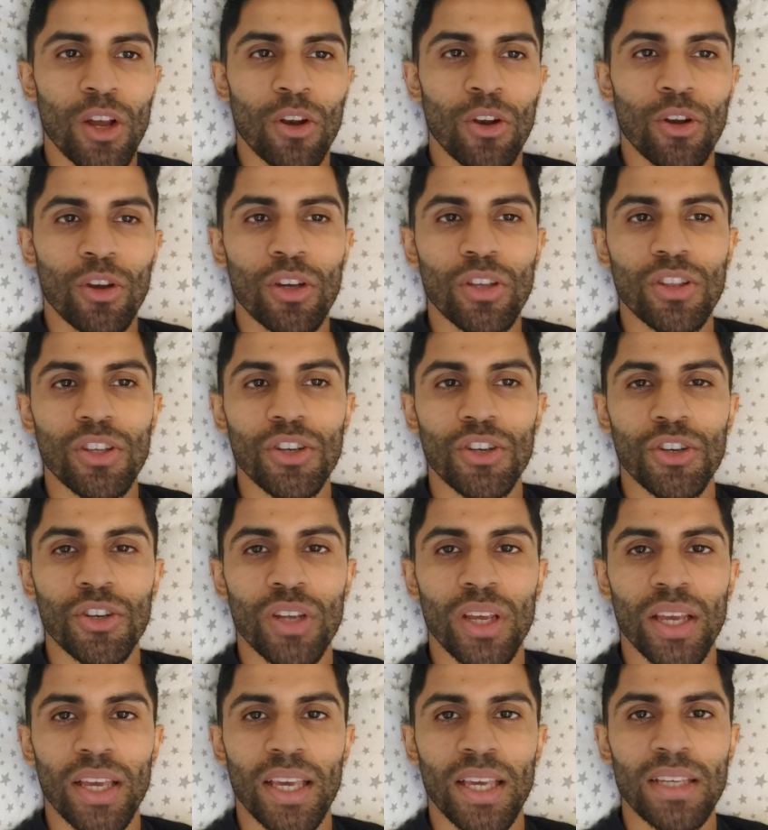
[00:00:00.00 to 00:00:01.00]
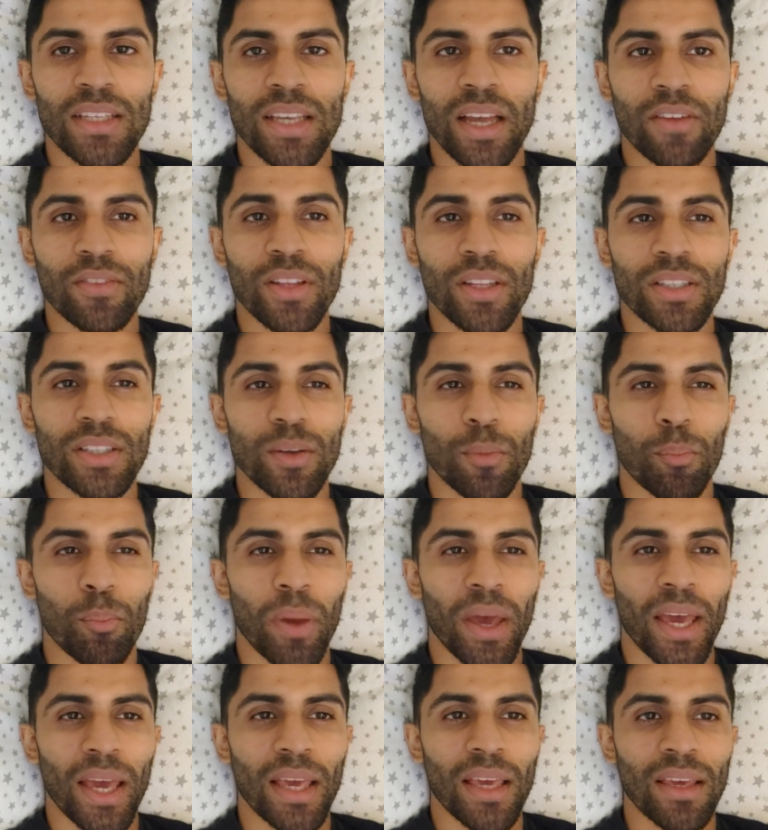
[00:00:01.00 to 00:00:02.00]
Look at the shit he's having to
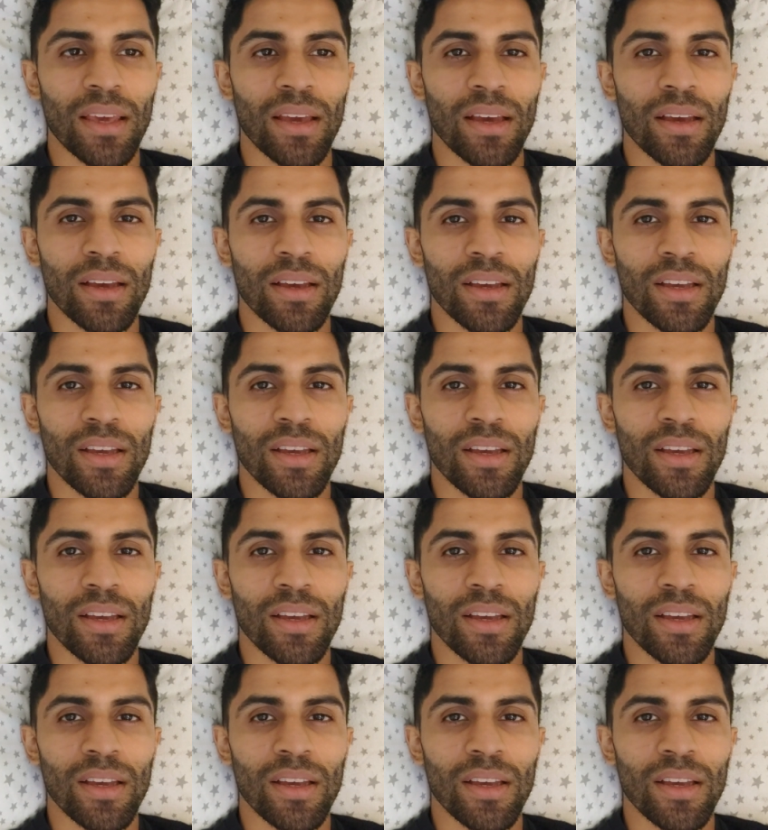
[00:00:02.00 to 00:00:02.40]
pay